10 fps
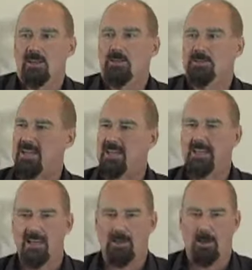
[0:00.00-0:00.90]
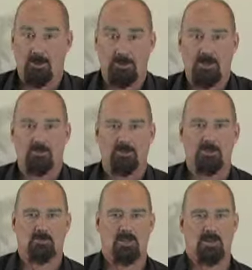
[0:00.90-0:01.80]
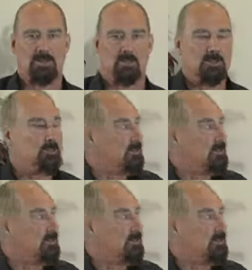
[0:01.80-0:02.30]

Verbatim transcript: used Einian logic, which is what I'm actually going